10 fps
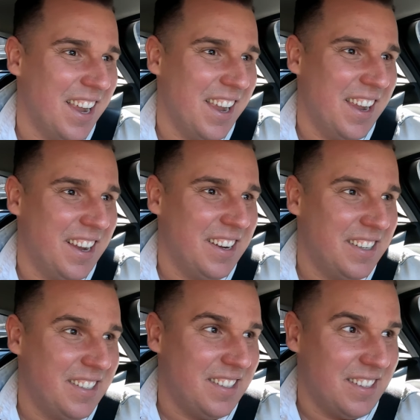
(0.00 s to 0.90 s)
But...
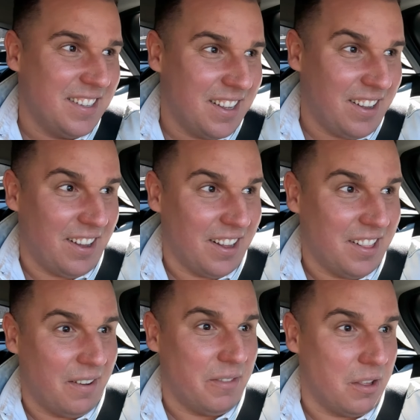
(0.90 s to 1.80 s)

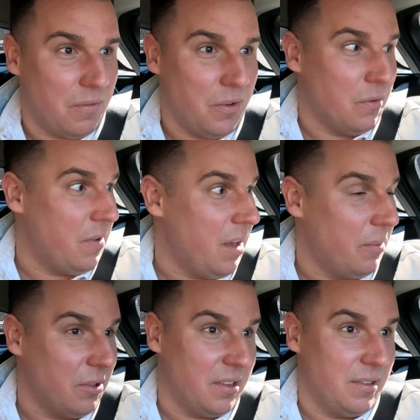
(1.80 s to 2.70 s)
love this view.
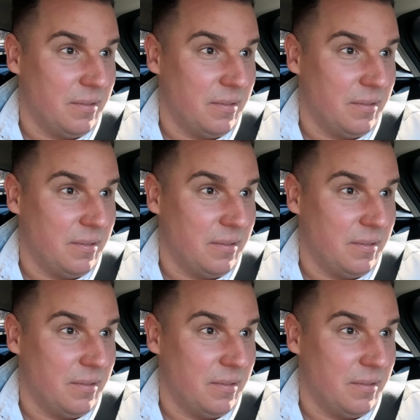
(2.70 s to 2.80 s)
I was